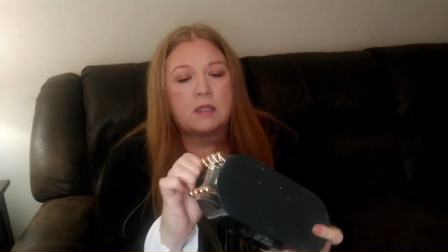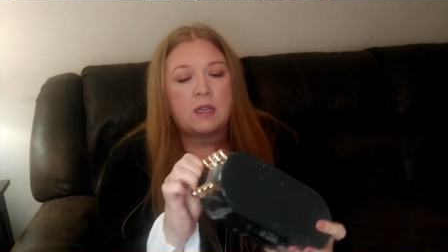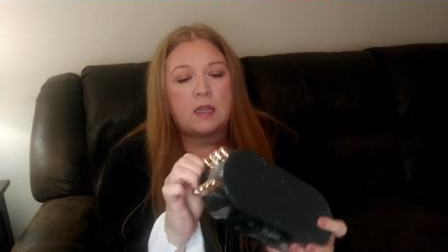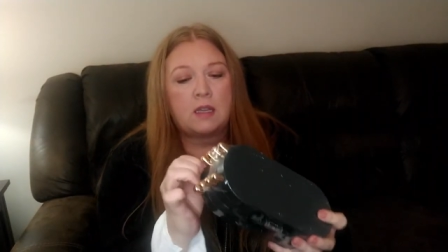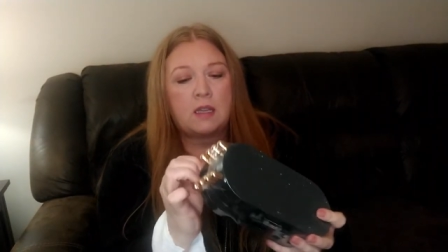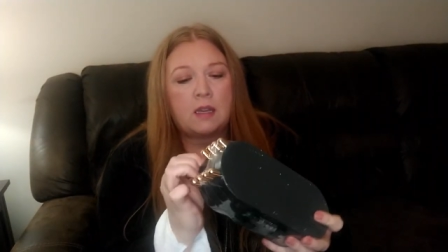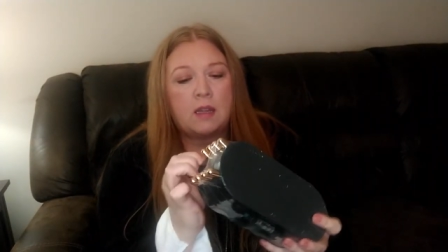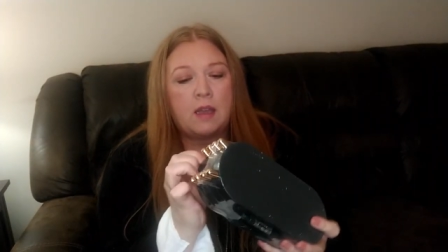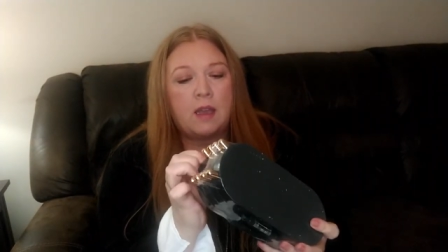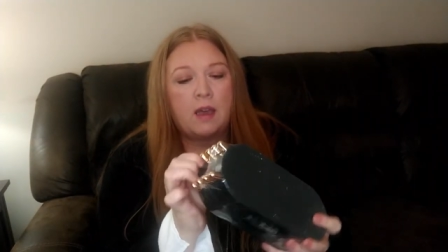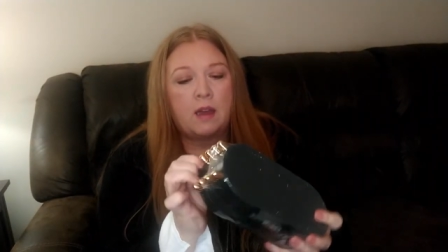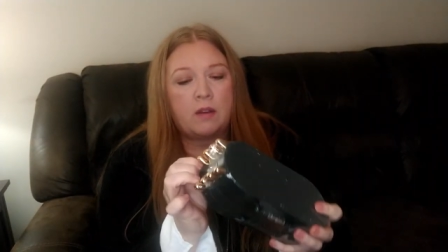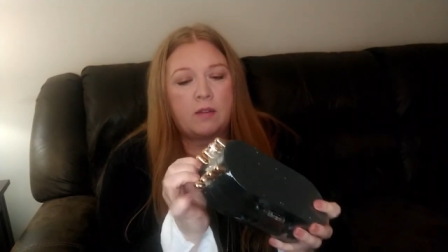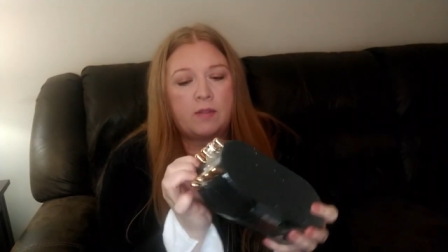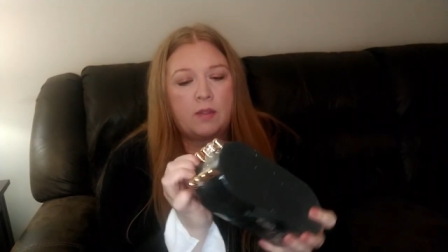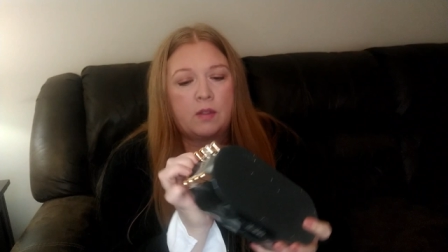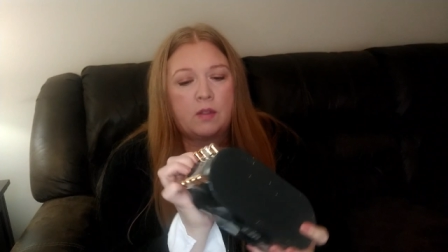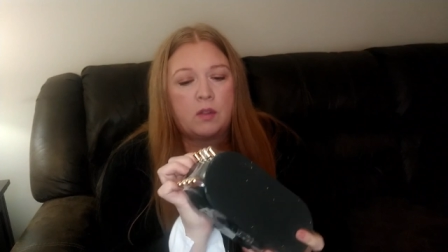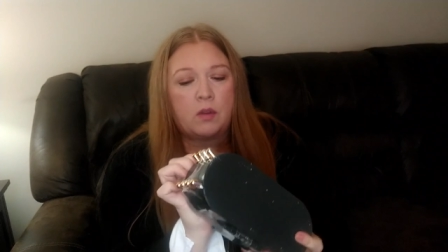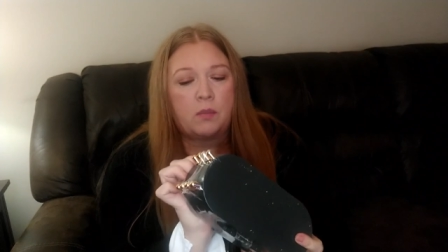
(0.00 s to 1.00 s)
take it out of
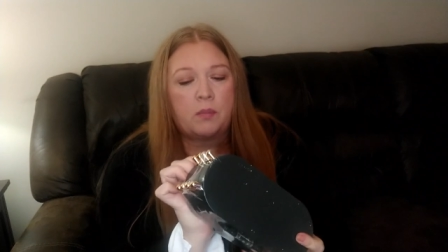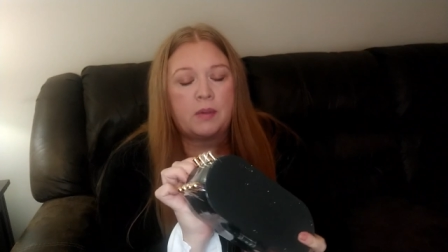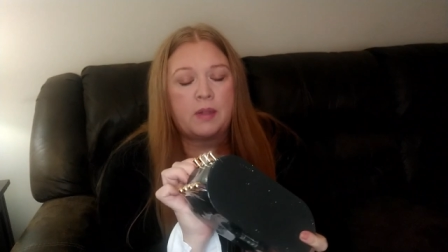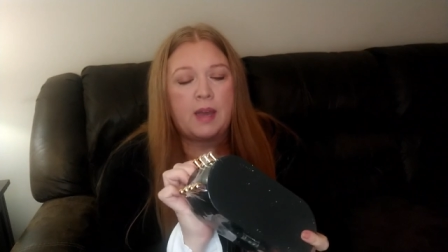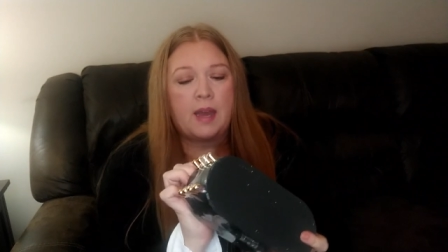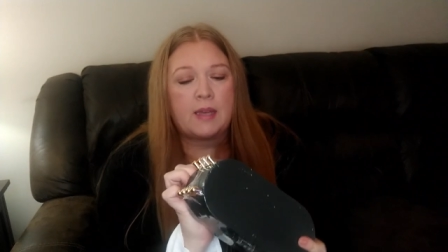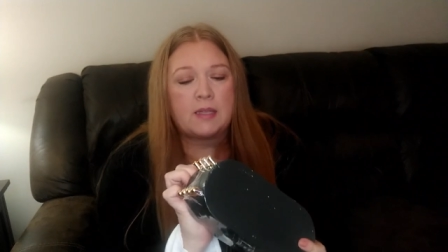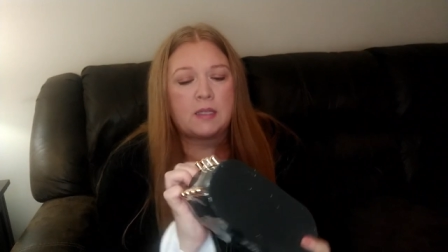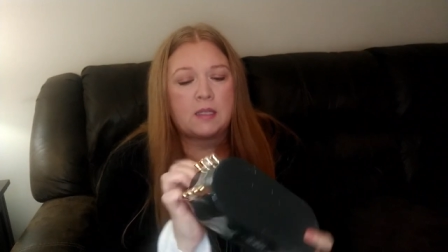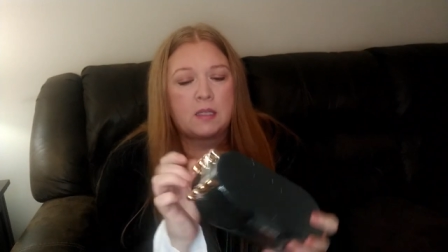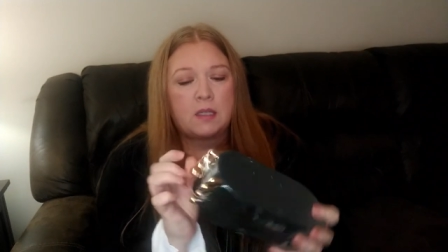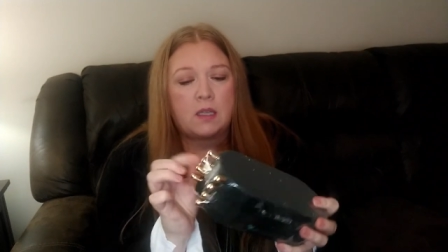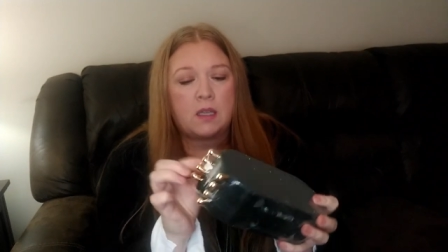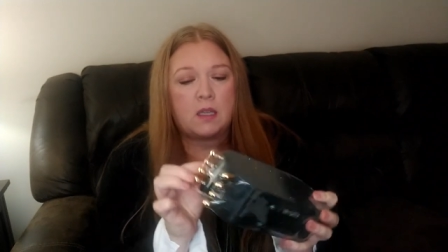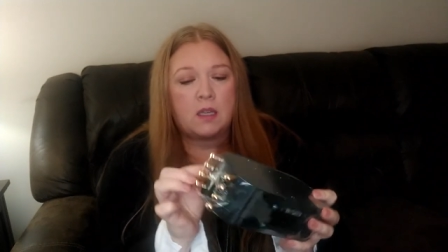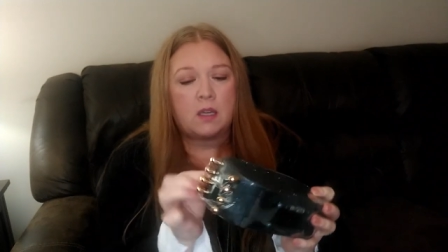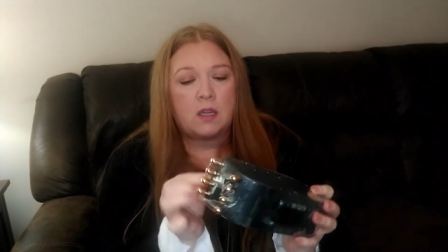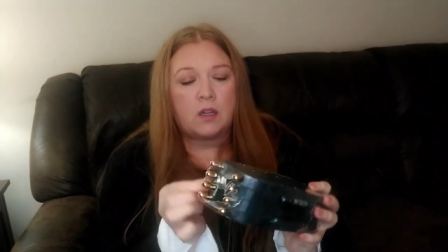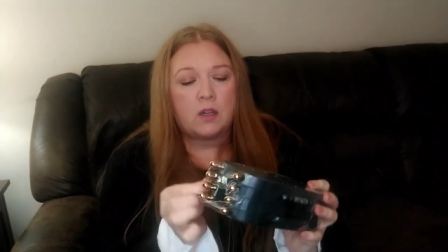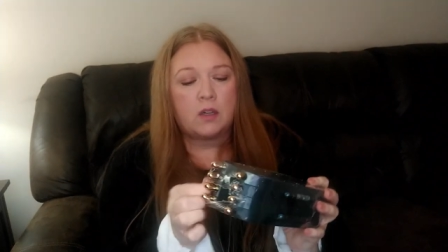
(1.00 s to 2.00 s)
the little plastic
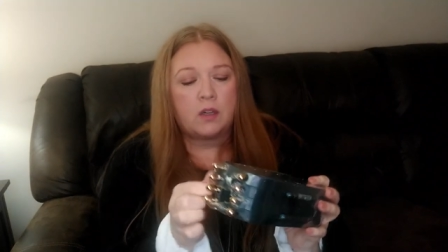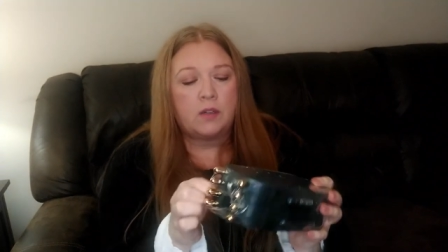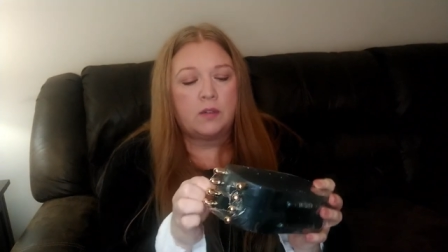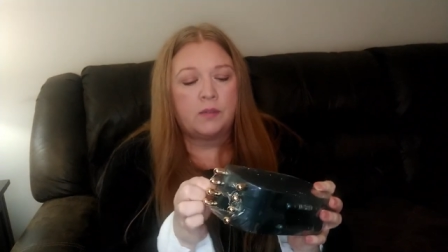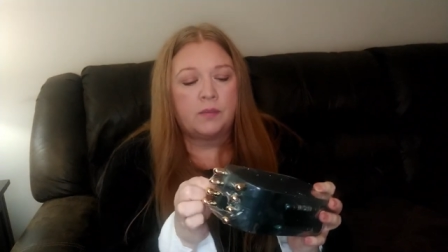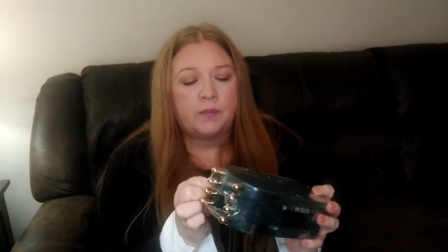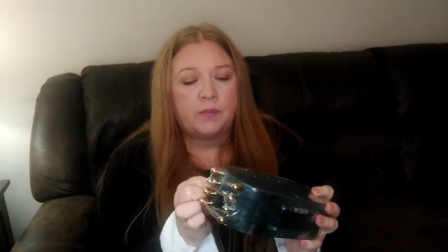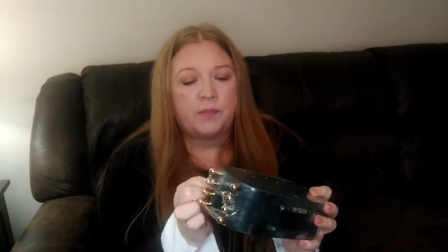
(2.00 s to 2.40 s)
here.